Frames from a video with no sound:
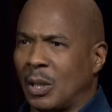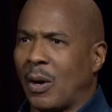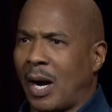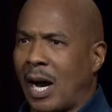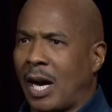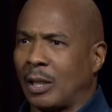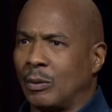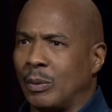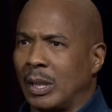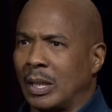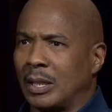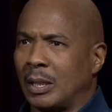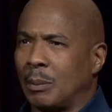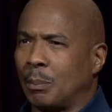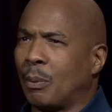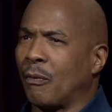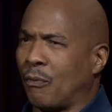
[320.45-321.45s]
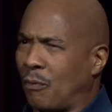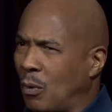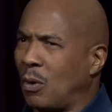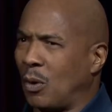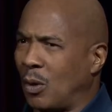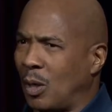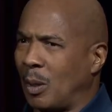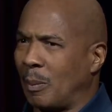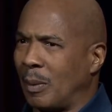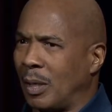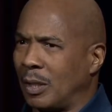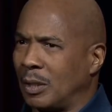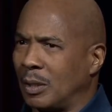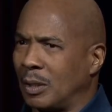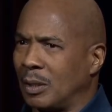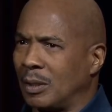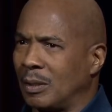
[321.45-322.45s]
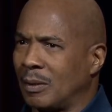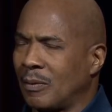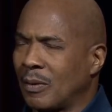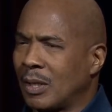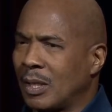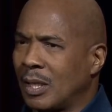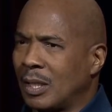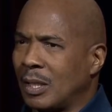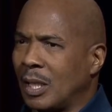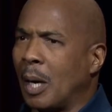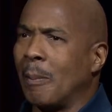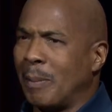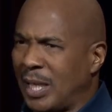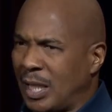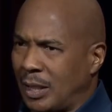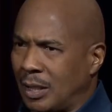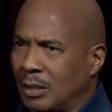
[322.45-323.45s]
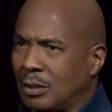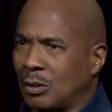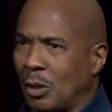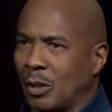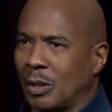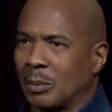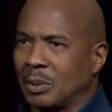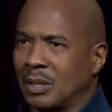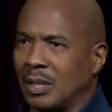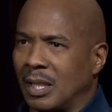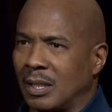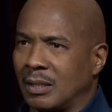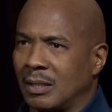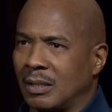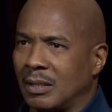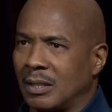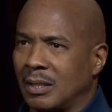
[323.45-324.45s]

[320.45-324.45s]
know how to really perform under immediate circumstances.